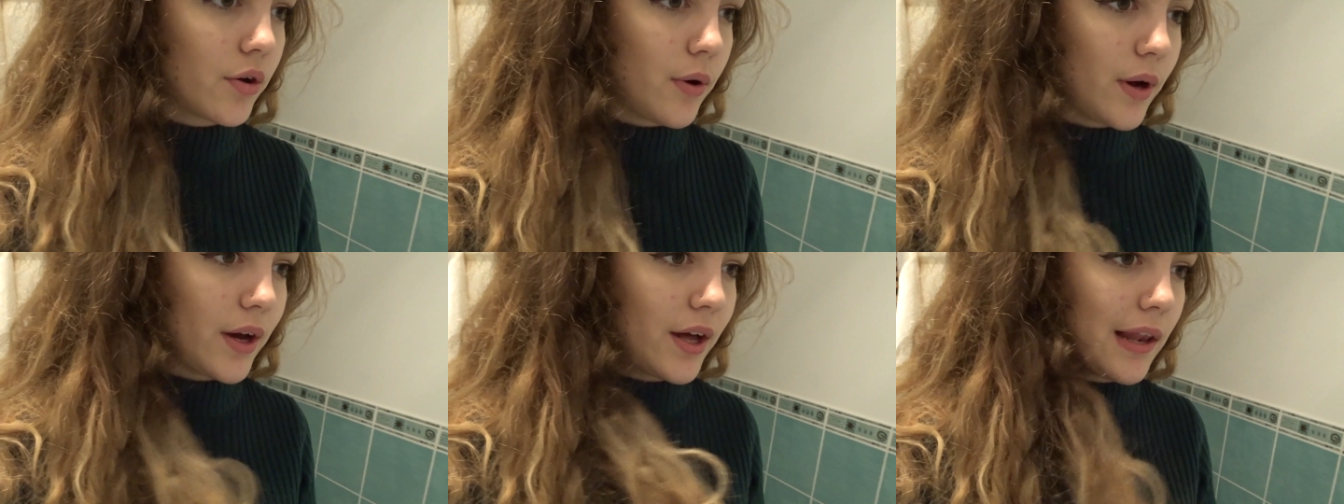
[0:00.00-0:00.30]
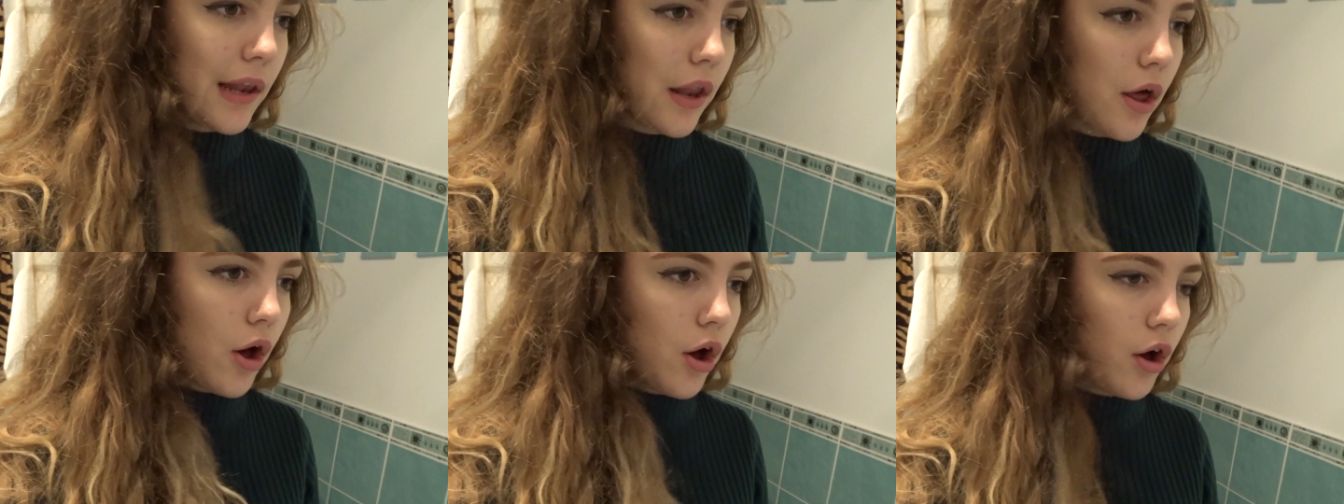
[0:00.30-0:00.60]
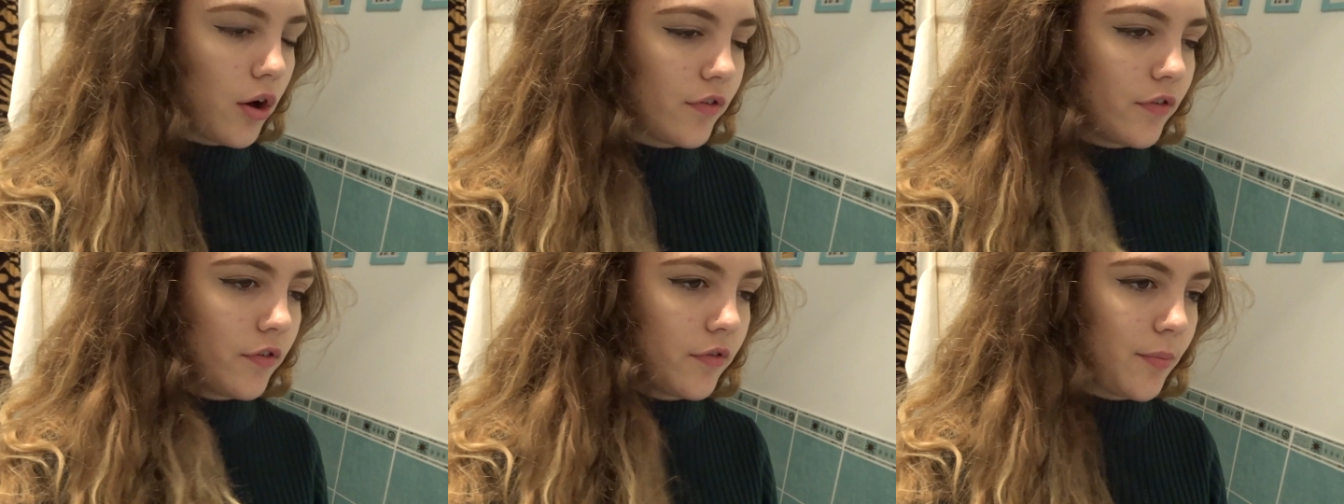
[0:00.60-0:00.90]
quite a lot
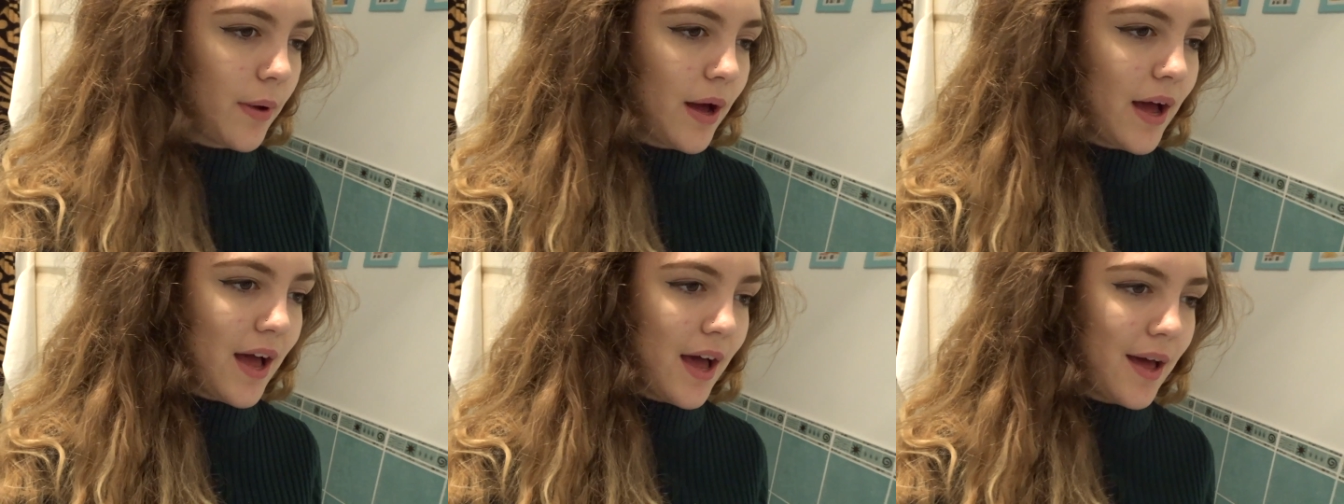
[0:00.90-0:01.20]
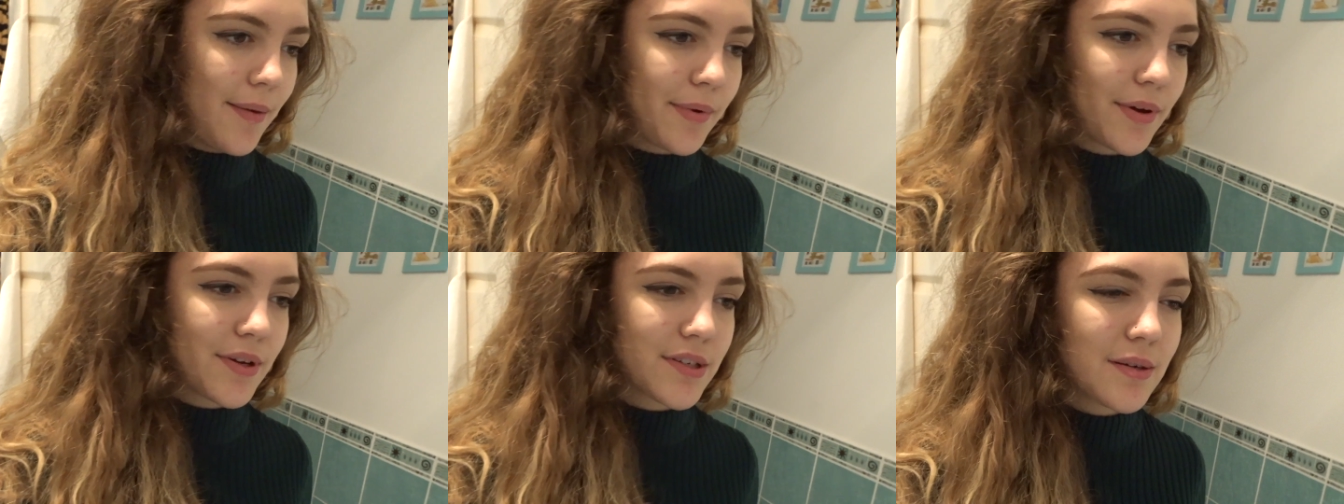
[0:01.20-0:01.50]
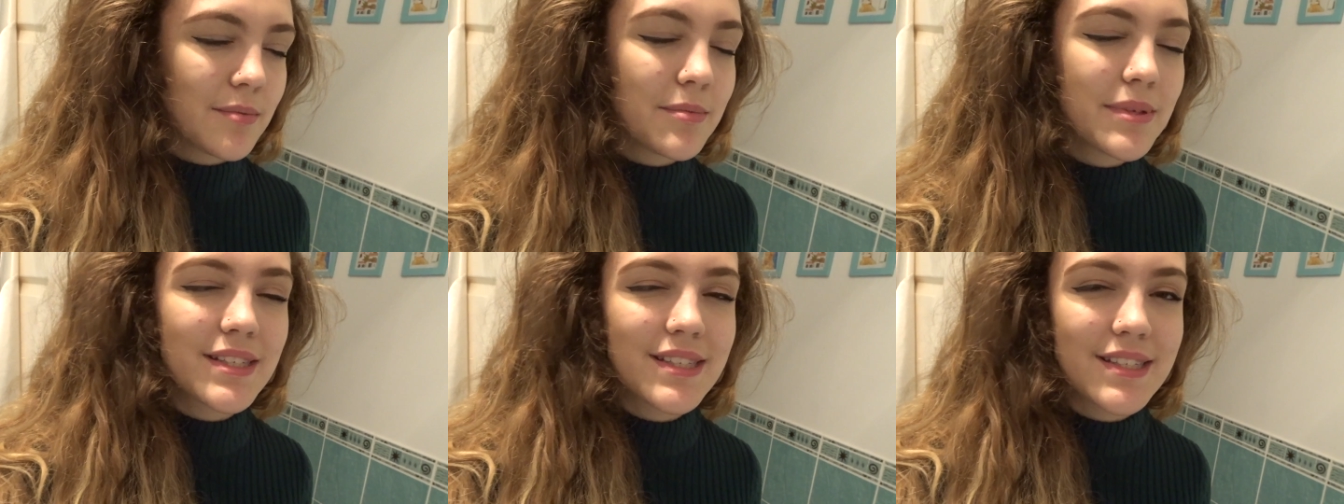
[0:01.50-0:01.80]
off of my hair because
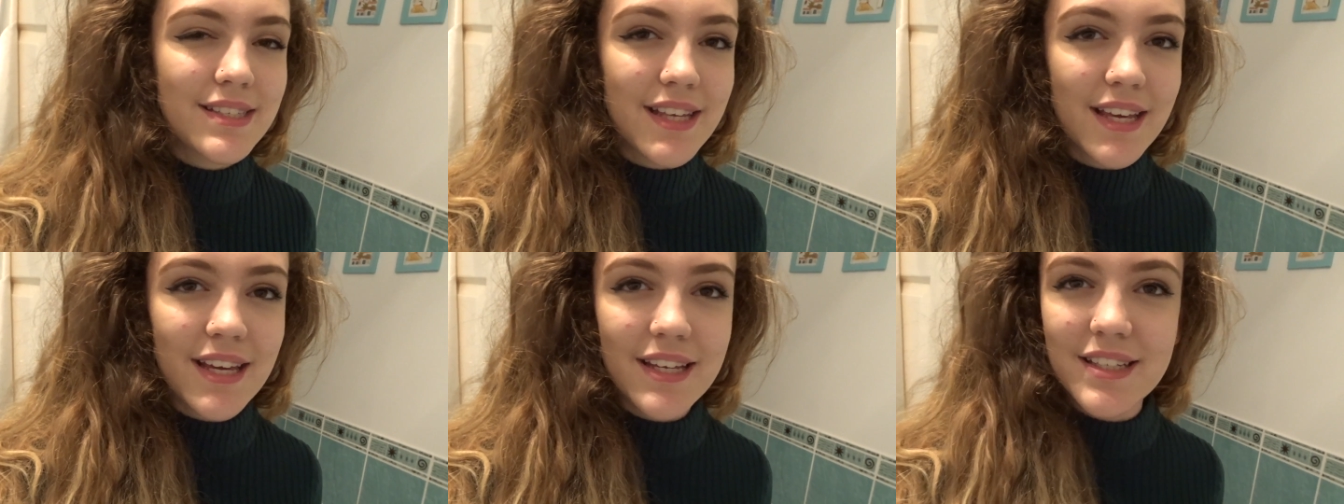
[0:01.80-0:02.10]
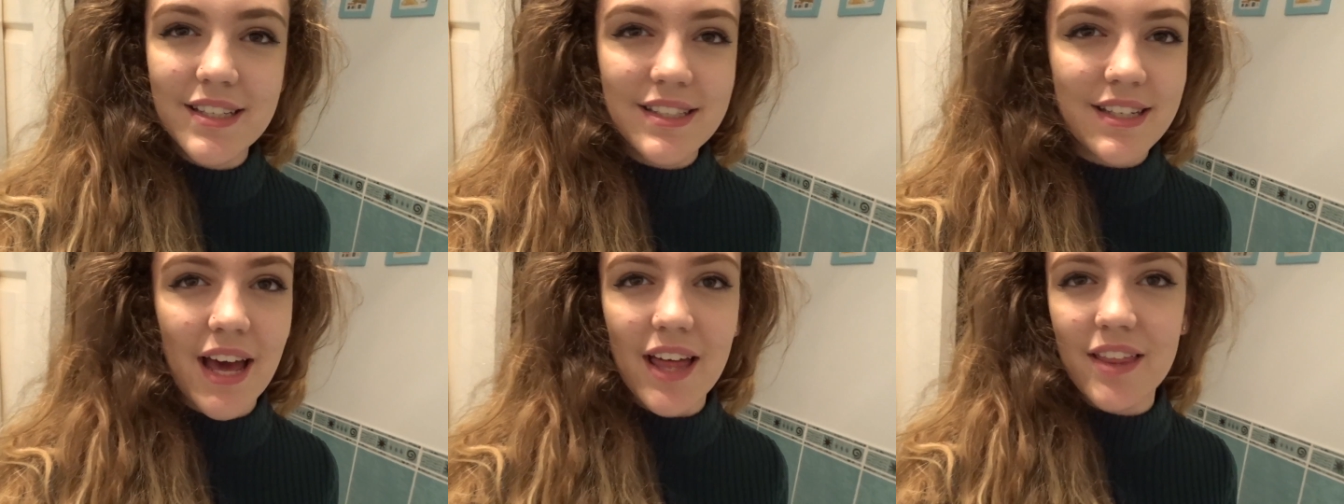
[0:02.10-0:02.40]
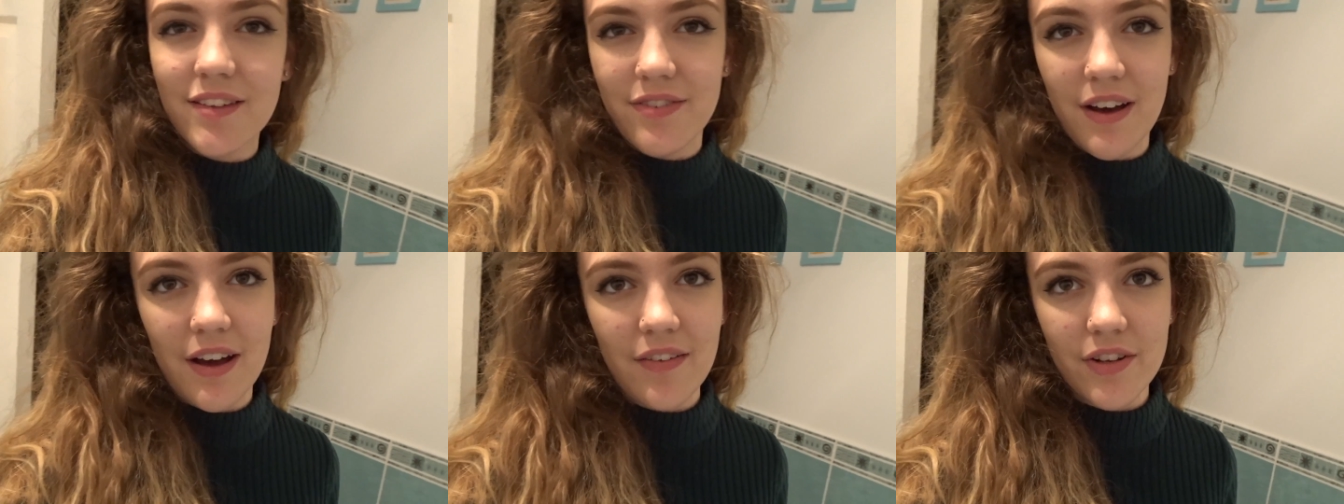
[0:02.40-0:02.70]
I'm sick to
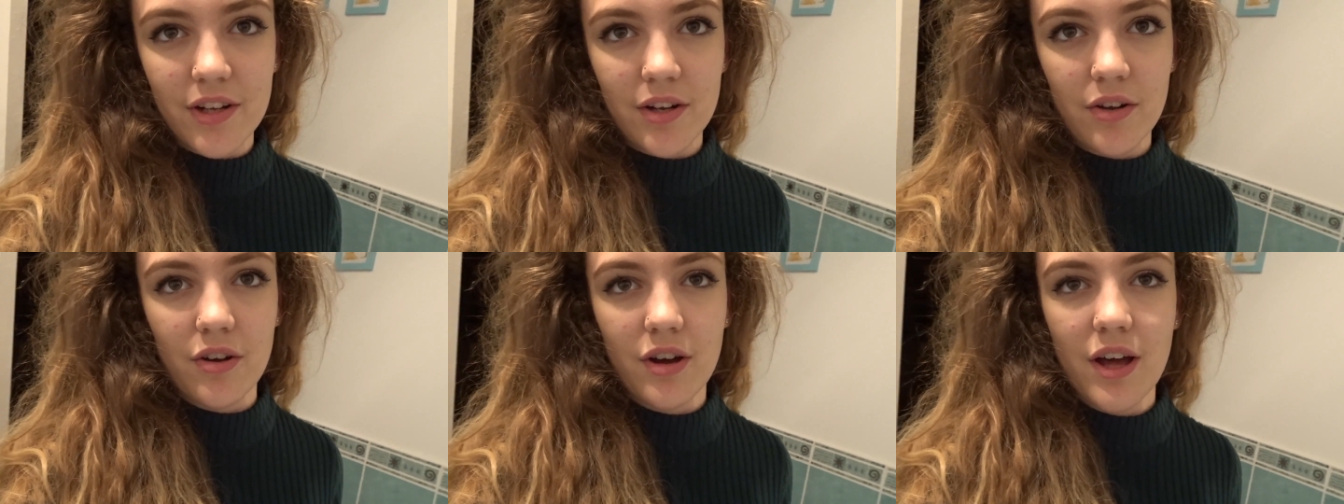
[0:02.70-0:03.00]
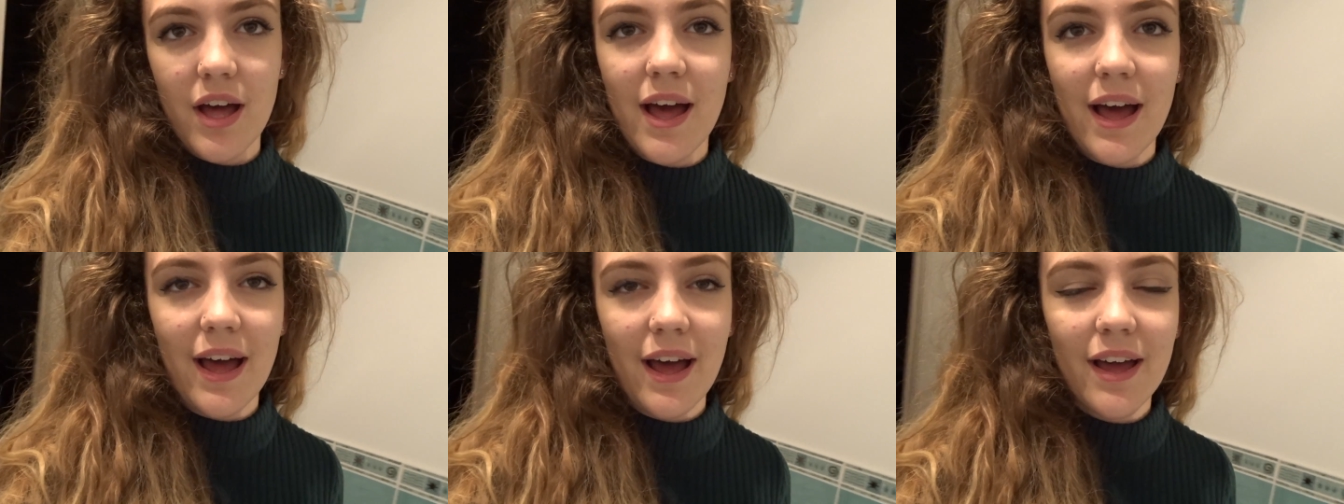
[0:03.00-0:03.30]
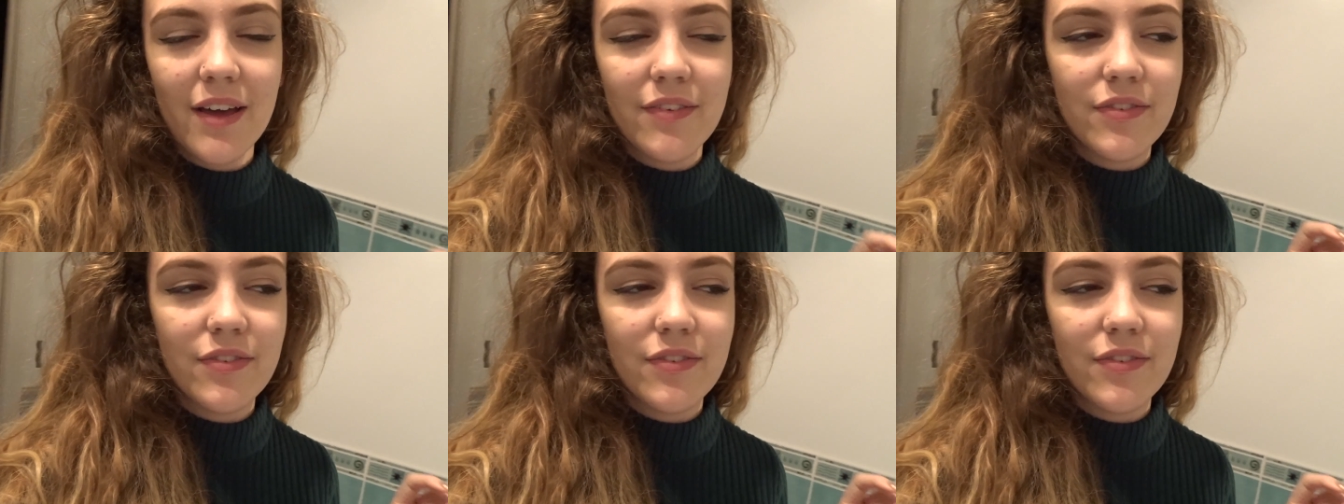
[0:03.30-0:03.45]
death of having long hair.